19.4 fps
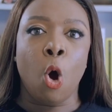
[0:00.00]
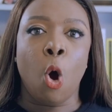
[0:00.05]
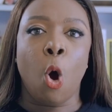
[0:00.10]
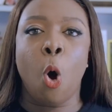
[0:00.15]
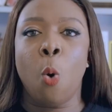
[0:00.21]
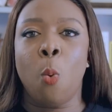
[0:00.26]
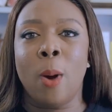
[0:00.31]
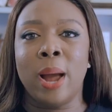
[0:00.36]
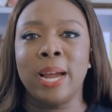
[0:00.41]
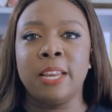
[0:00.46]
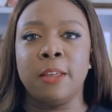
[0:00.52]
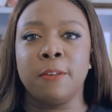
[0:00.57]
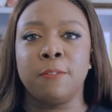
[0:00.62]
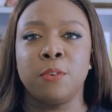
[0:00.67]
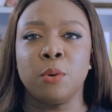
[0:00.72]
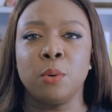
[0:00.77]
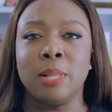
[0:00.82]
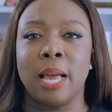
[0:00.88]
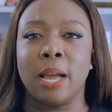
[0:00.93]
or why they
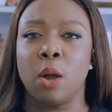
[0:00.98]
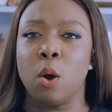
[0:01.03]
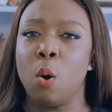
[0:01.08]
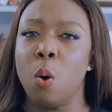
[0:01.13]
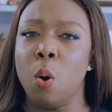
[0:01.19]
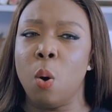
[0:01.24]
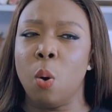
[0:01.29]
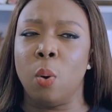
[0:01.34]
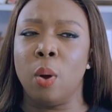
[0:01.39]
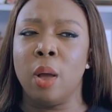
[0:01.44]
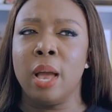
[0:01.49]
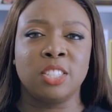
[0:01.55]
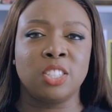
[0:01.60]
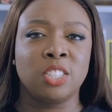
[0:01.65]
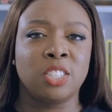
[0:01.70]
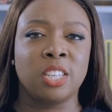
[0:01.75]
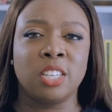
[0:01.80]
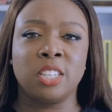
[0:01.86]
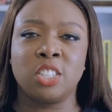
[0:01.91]
feel like, oh,
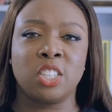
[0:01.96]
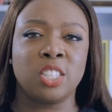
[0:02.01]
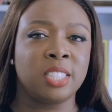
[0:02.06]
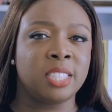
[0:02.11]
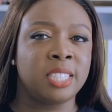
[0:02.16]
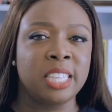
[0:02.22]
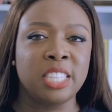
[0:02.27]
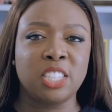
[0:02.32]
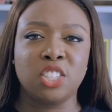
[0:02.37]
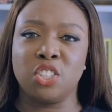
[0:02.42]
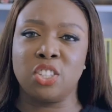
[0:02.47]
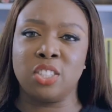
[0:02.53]
she's this,